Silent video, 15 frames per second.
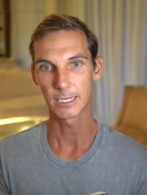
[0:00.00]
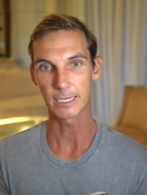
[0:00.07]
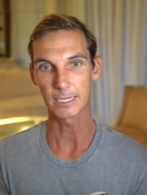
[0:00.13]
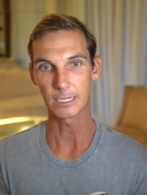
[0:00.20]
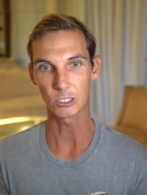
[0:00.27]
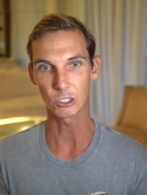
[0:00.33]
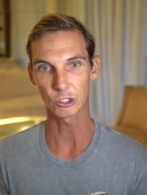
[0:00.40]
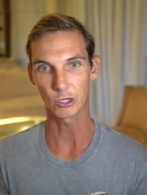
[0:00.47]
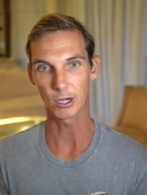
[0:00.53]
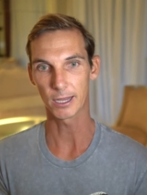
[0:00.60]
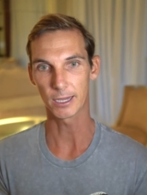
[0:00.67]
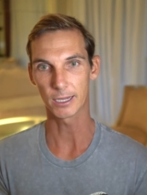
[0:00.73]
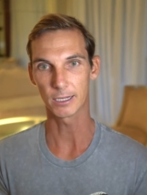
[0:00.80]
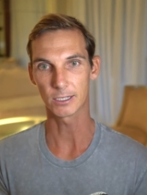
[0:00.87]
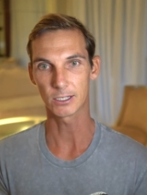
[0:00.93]
in
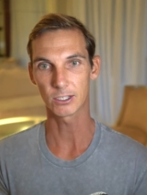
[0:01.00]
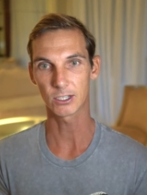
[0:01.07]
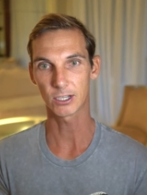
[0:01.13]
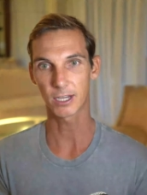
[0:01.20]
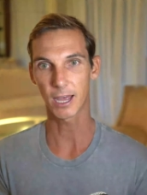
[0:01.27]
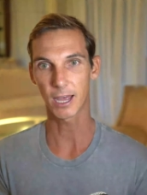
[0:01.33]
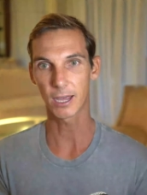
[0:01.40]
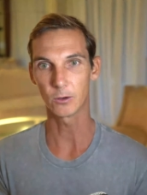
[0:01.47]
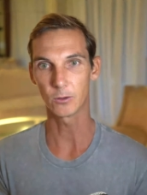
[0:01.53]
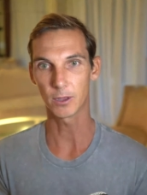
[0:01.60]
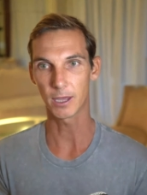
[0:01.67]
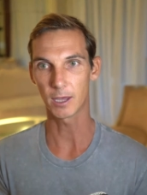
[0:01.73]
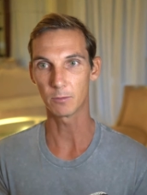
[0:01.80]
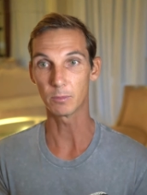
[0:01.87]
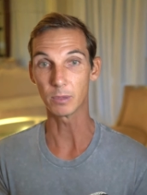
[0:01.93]
Australia scale
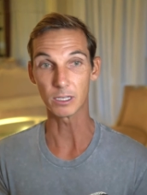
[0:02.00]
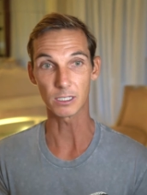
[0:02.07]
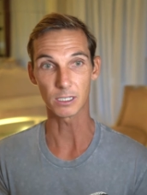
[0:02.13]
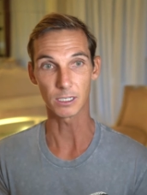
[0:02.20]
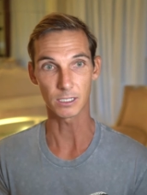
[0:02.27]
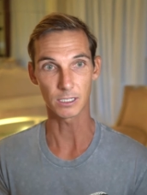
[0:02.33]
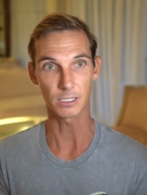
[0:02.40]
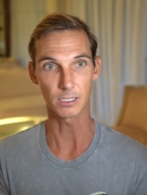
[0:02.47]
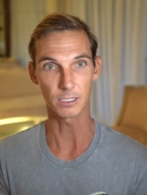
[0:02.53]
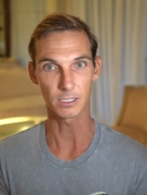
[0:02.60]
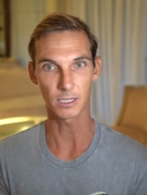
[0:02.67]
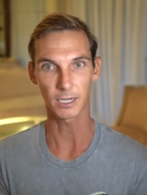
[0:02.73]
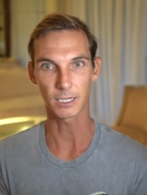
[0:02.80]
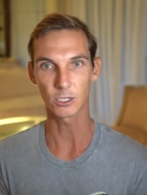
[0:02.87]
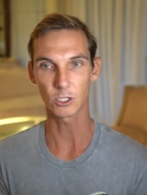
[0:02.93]
their businesses.
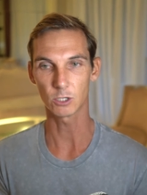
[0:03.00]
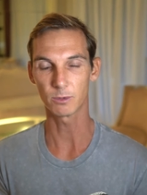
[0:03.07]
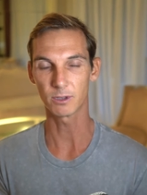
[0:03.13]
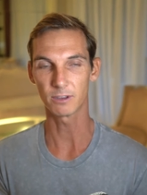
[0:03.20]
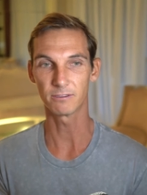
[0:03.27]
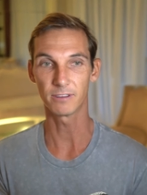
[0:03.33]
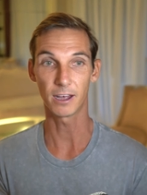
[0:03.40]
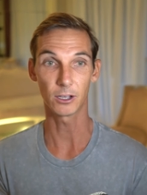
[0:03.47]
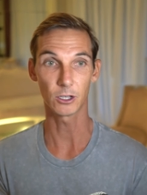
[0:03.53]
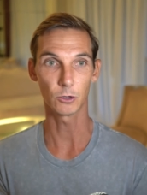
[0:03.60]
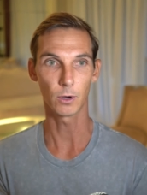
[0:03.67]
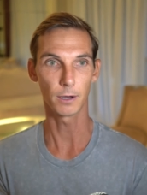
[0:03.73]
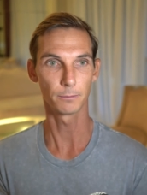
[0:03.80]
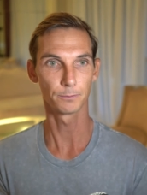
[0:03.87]
Like, he used to be a valuer.